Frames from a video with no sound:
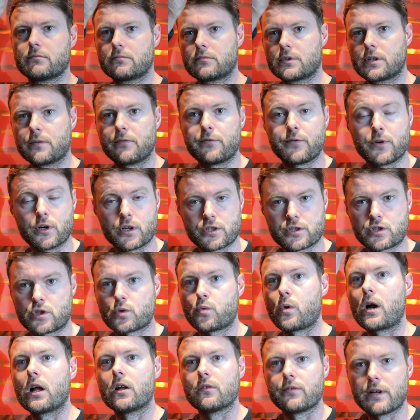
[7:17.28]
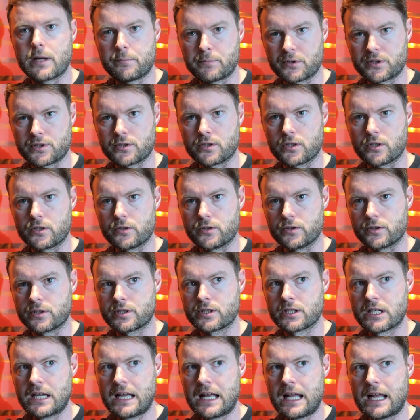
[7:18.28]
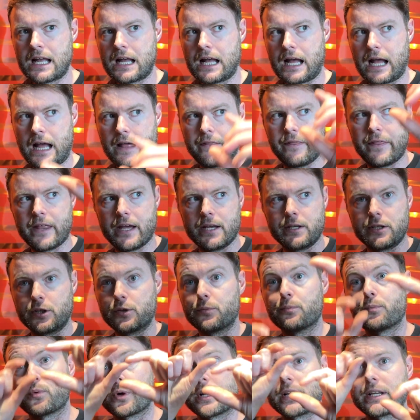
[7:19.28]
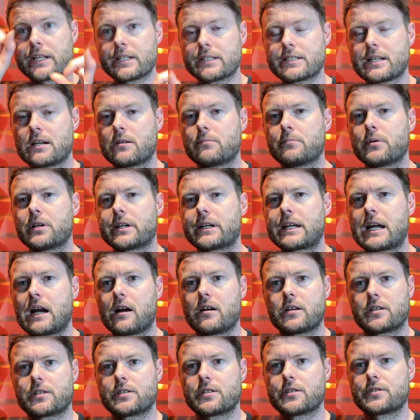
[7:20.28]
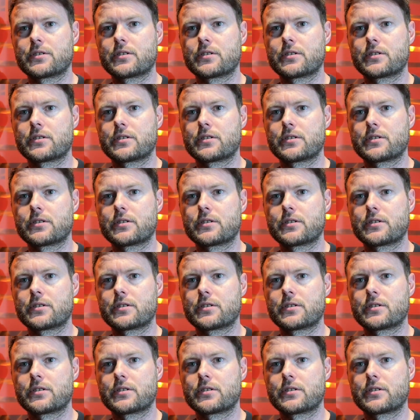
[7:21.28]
the first 12 episodes, and then you'd break it down by character.